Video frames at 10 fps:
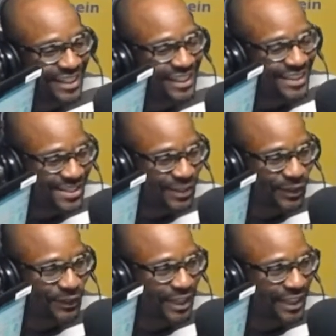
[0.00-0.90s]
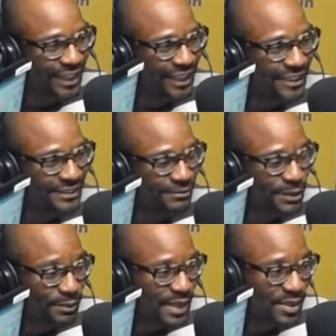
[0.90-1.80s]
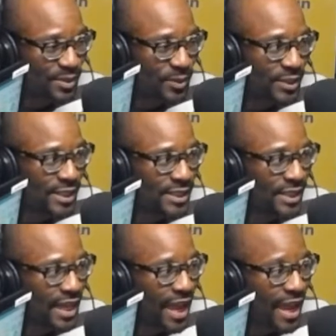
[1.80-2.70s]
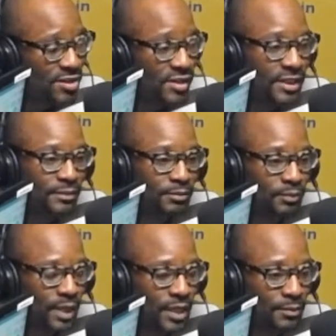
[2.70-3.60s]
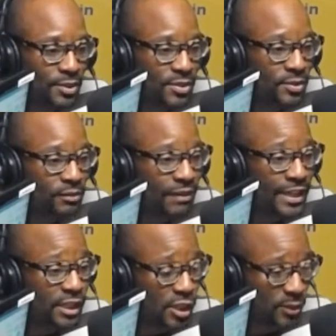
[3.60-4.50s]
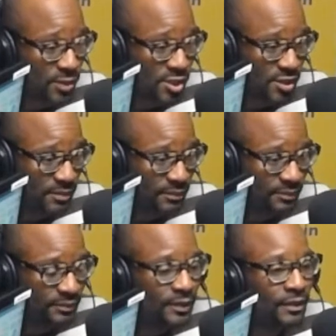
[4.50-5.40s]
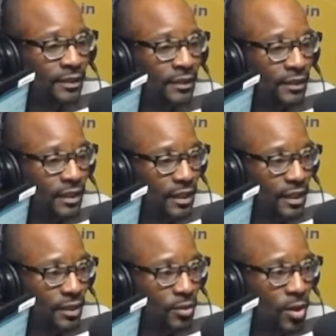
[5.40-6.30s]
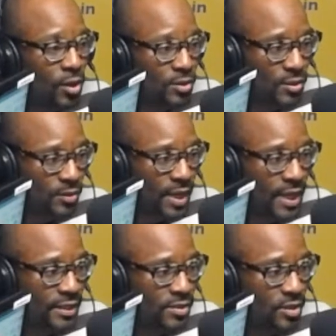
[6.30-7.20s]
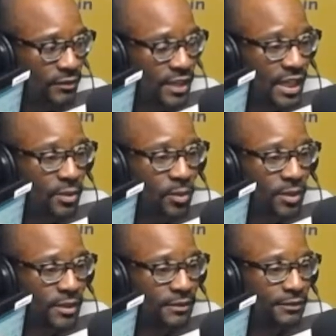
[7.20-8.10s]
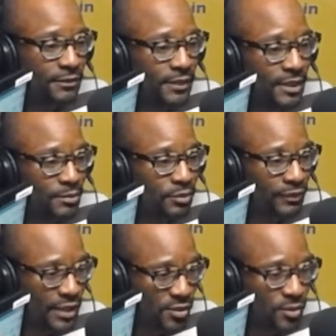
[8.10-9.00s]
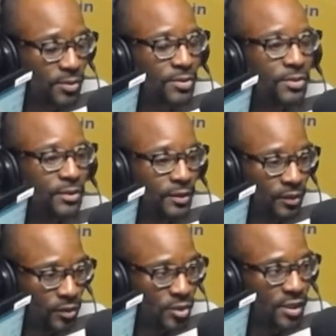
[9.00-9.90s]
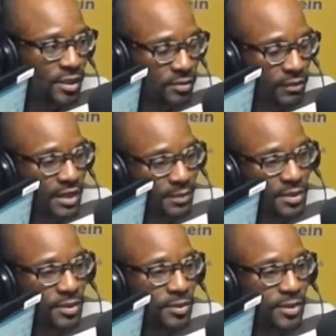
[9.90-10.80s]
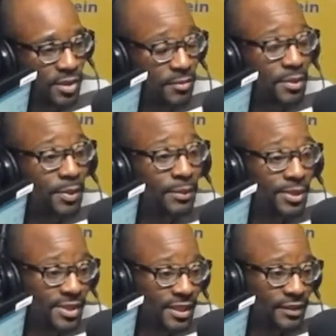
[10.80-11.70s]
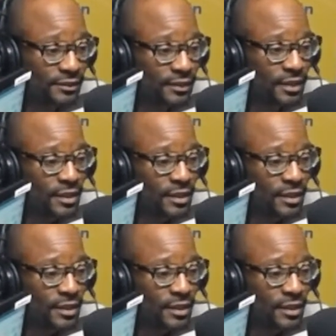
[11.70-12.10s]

So with my story, then I actually pursued a writing coach who also had sort of a network of professionals who she could direct me to in terms of publishing.